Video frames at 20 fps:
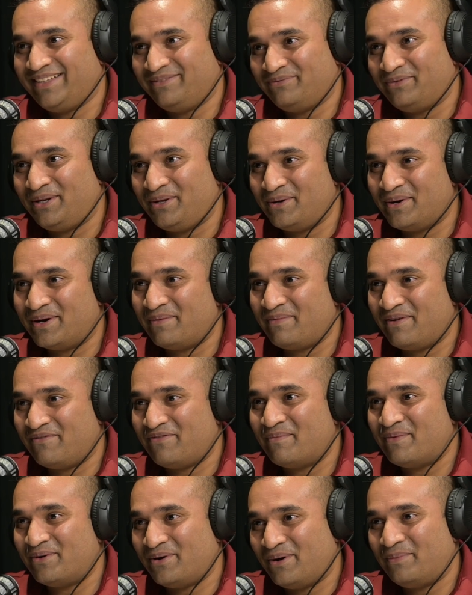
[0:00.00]
When you're coming
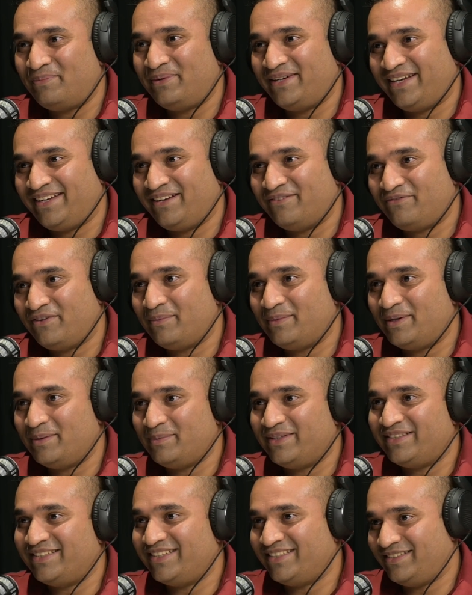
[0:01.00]
from a corporate and your family
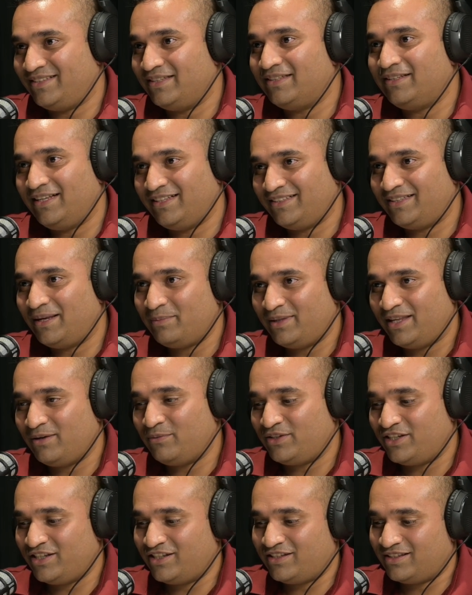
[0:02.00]
business, there's
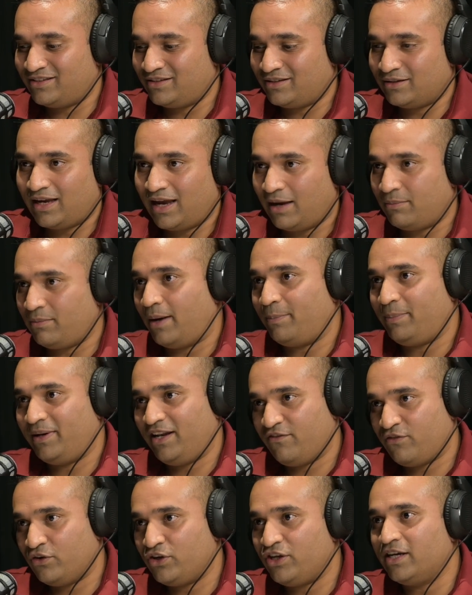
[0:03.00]
something which is
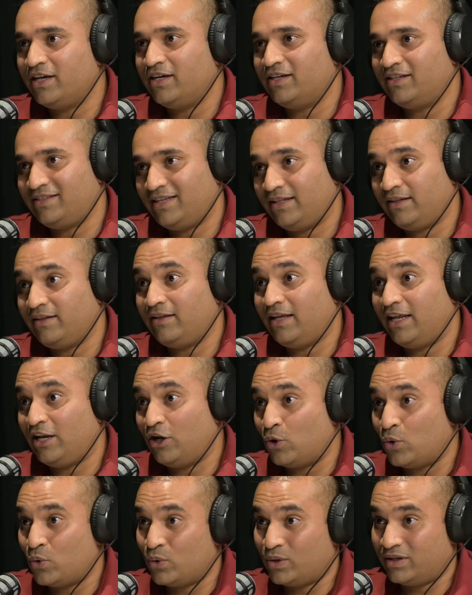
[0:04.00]
happening for years and they
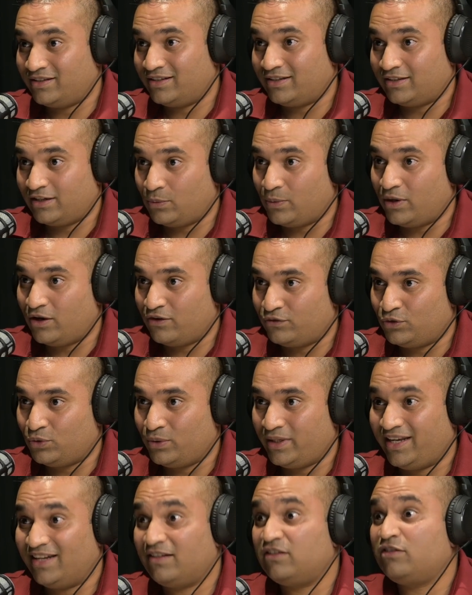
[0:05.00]
know a certain way of
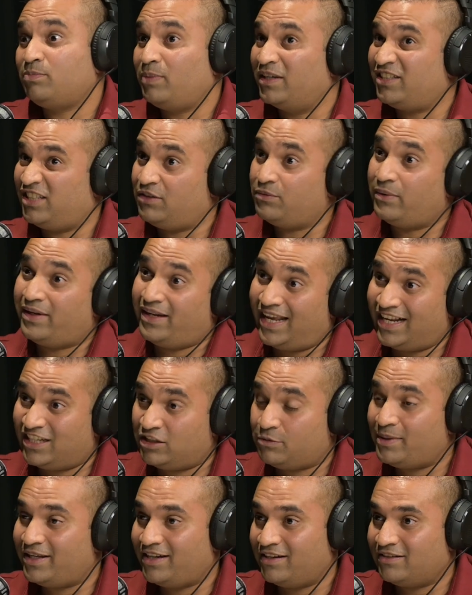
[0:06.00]
doing it, especially when
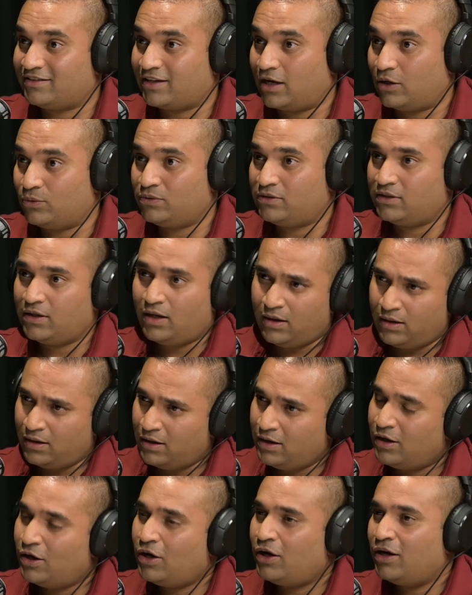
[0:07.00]
experience counts.
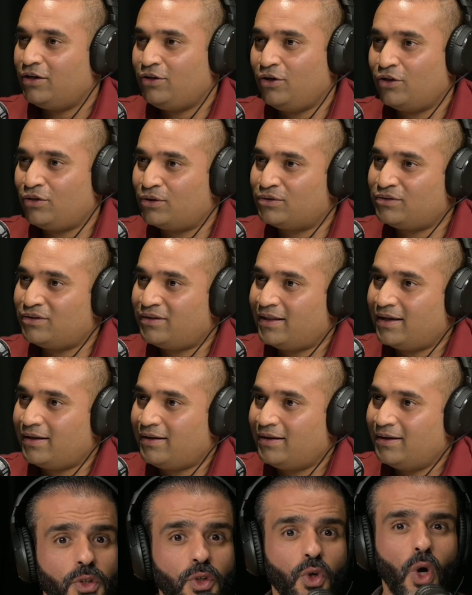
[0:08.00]
Your thoughts on
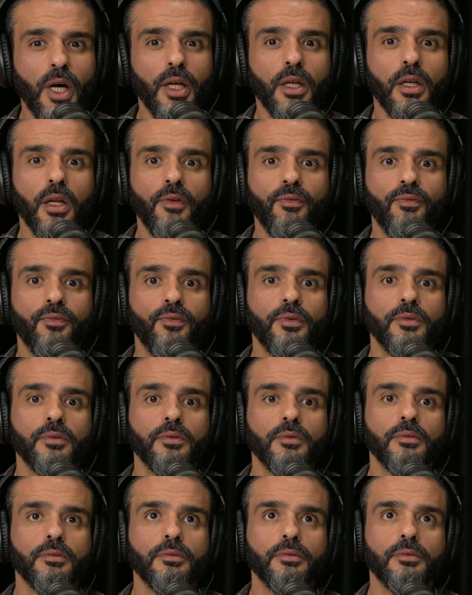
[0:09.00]
that? You know,
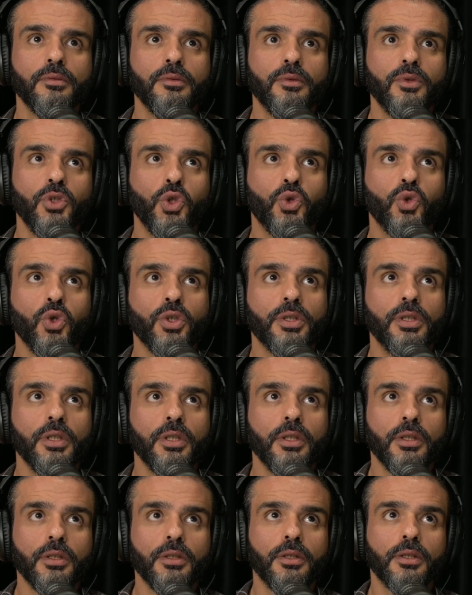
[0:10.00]
you took
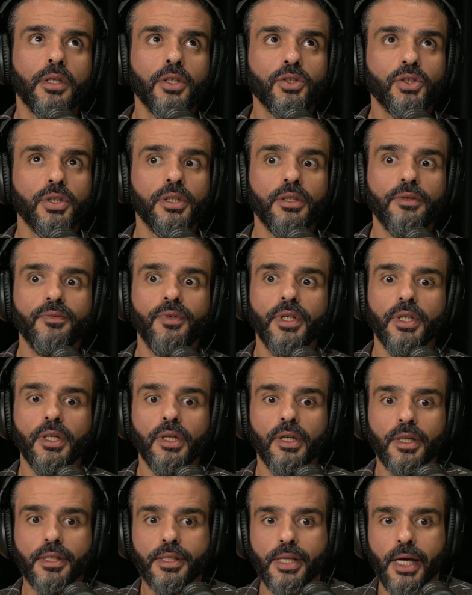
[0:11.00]
the discussion in a
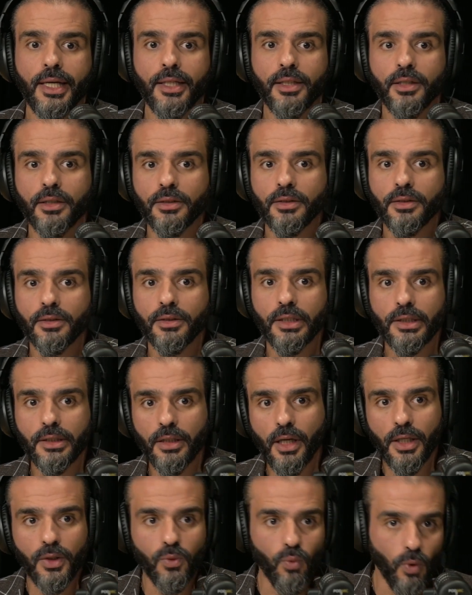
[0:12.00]
very nice angle
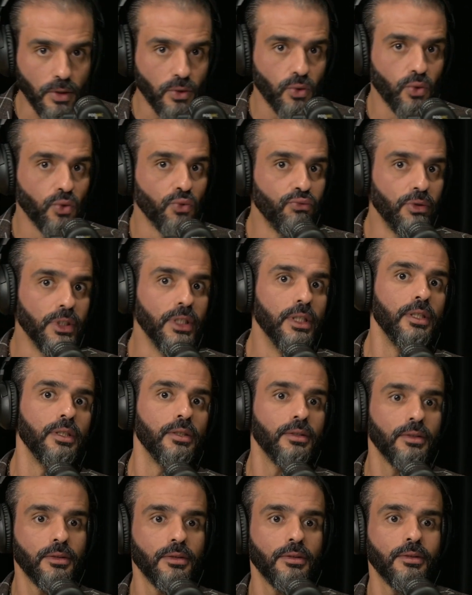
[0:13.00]
that I want to
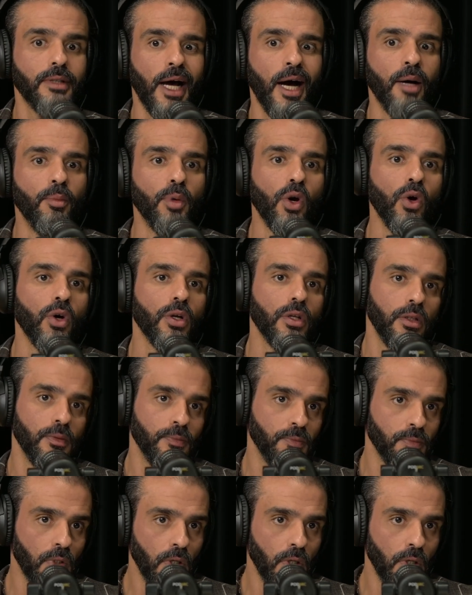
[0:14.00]
really hammer on.